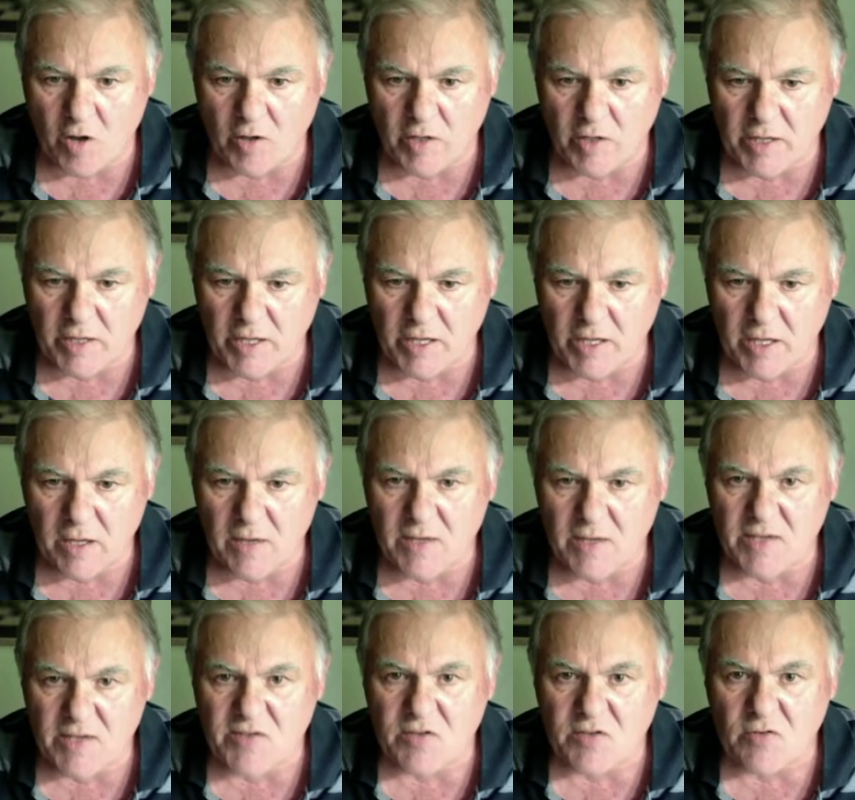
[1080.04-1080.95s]
here.
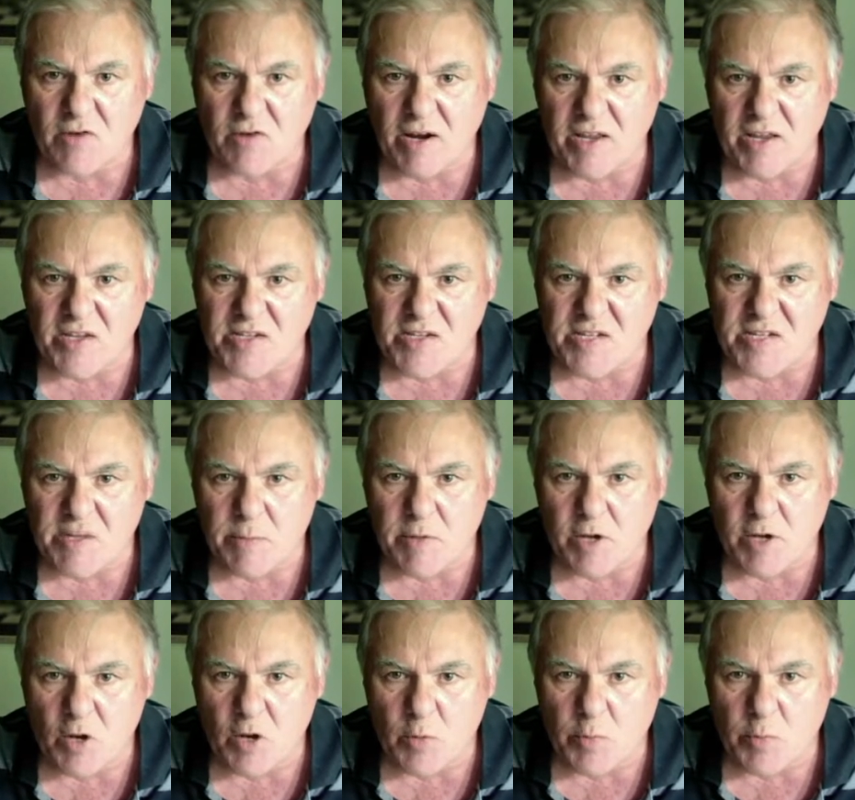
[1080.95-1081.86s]
That's a great
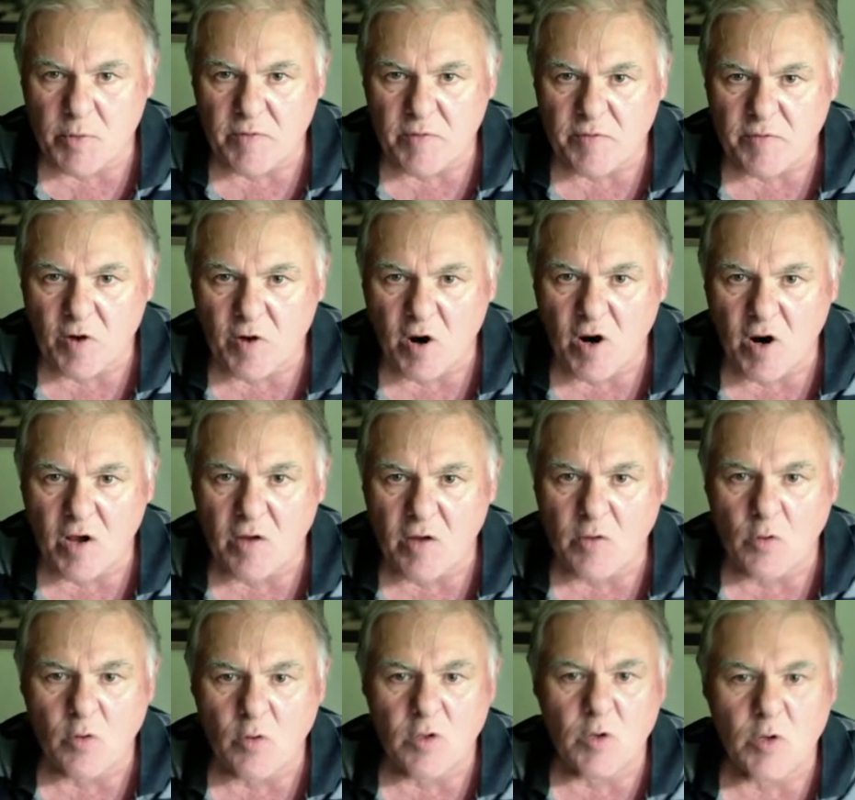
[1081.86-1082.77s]
semi-open file
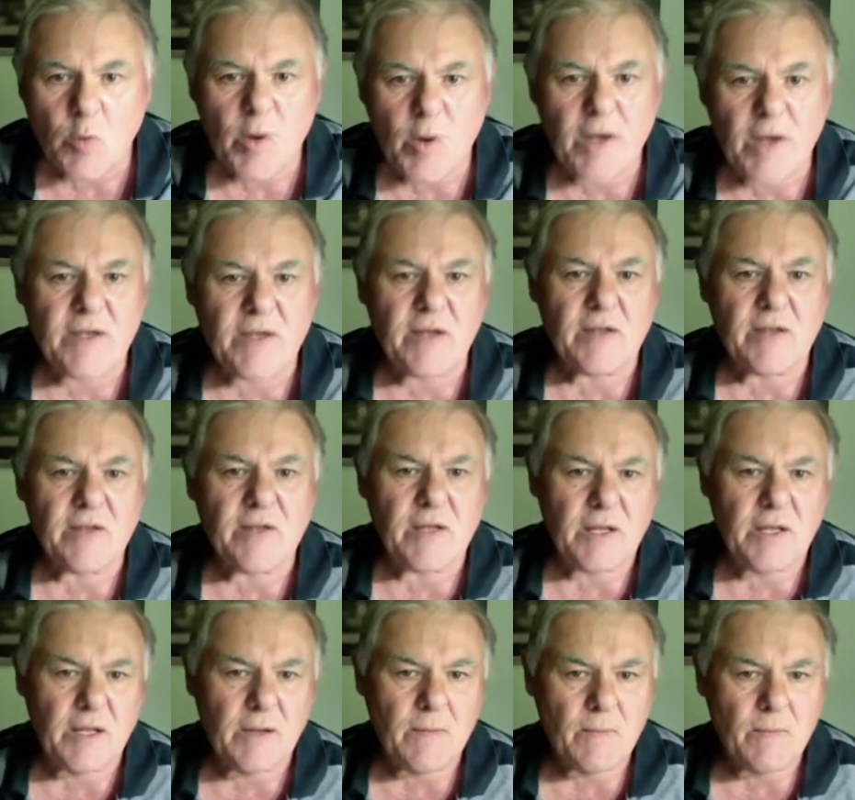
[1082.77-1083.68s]
all the way down
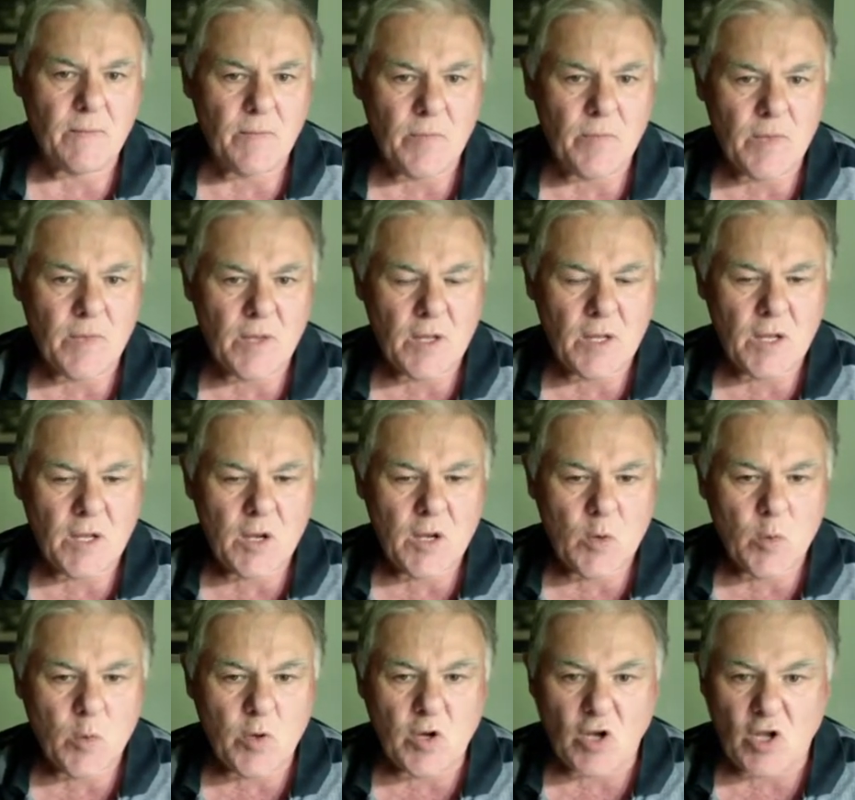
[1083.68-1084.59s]
there.
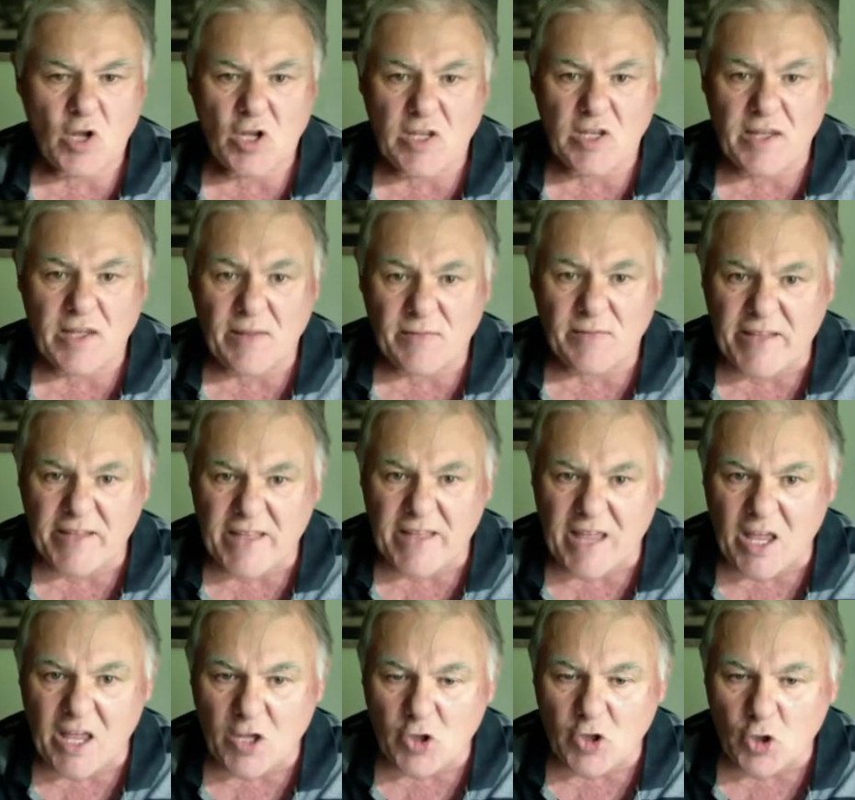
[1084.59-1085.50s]
We've got a lovely
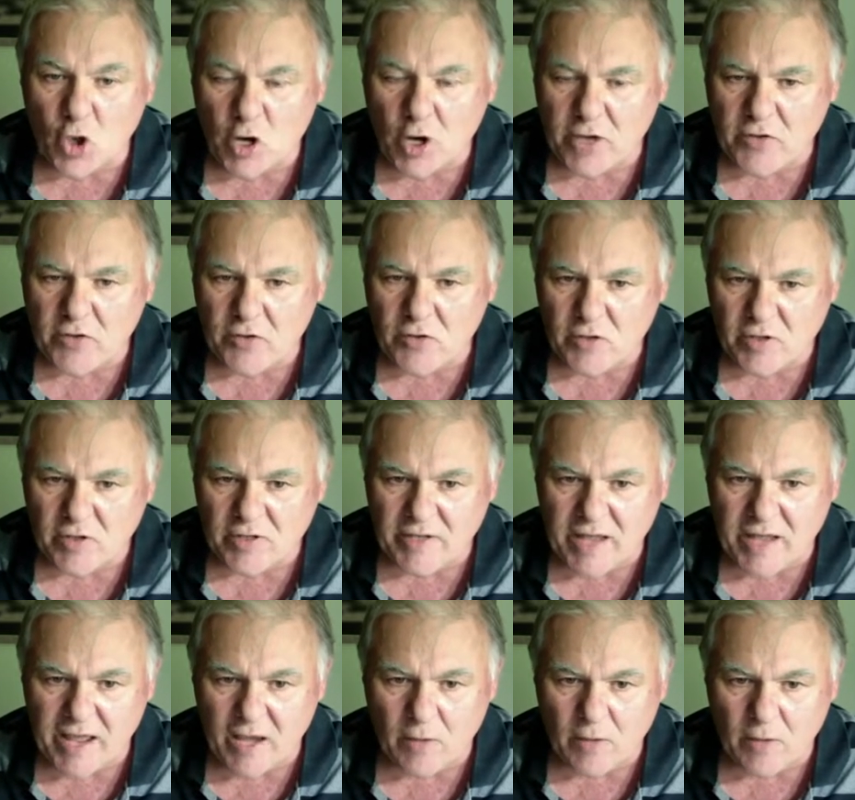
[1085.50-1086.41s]
knight on
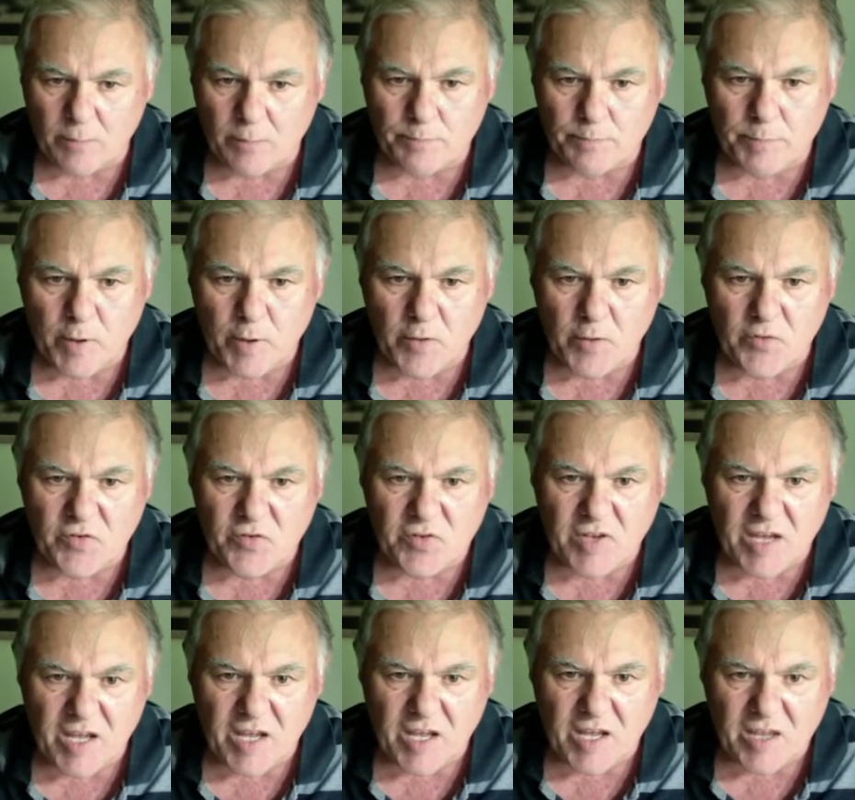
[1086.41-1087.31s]
outpost
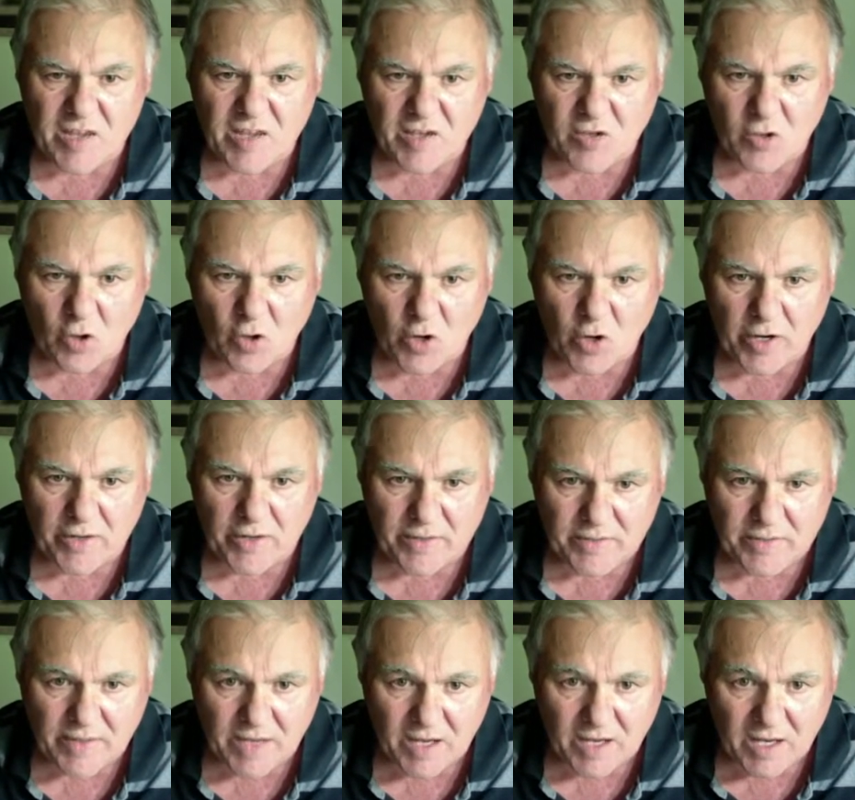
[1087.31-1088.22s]
here. The knight
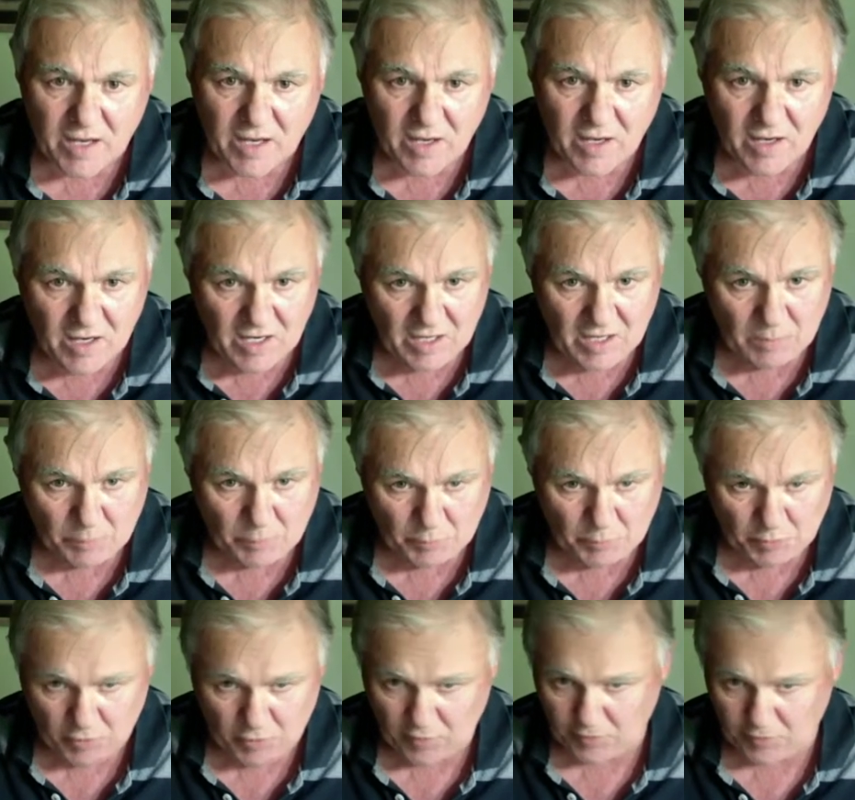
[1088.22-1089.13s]
there.
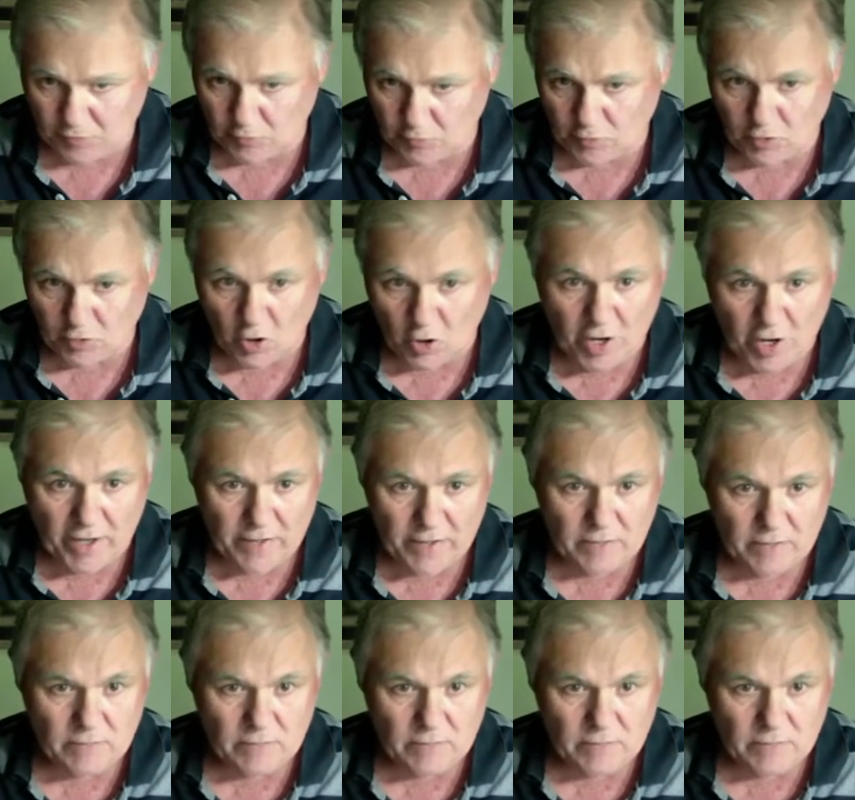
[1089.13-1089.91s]
Beautiful knight.